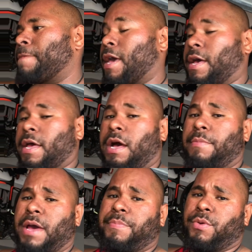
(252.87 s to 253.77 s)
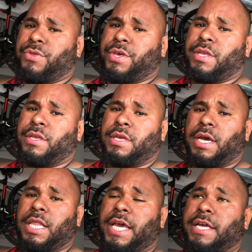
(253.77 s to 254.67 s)
yeah, I'm happy with it.
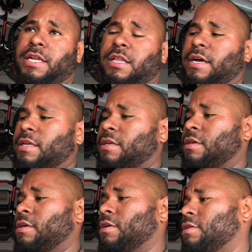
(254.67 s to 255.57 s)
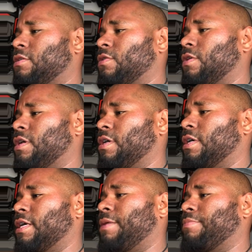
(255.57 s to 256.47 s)
I like it a lot. So
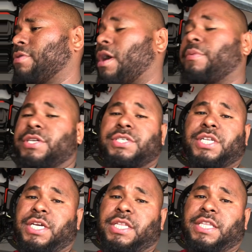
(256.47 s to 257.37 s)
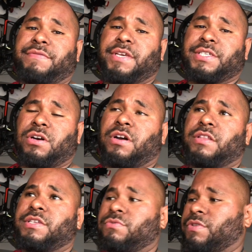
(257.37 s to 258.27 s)
I'm probably just gonna leave these on.
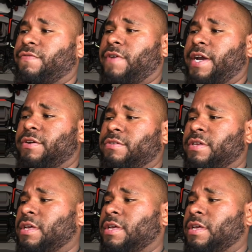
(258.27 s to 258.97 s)
These were the final